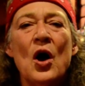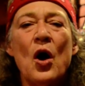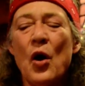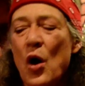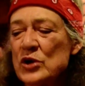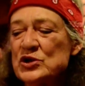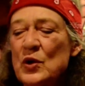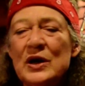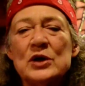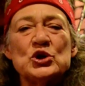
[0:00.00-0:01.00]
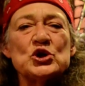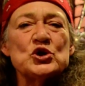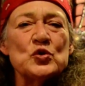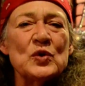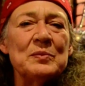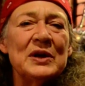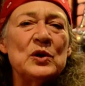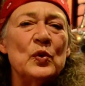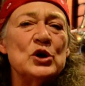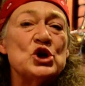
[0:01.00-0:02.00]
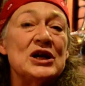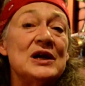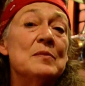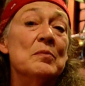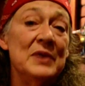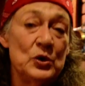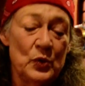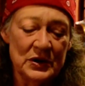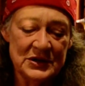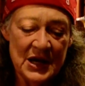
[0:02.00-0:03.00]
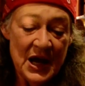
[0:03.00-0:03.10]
are also extremely rich in minerals.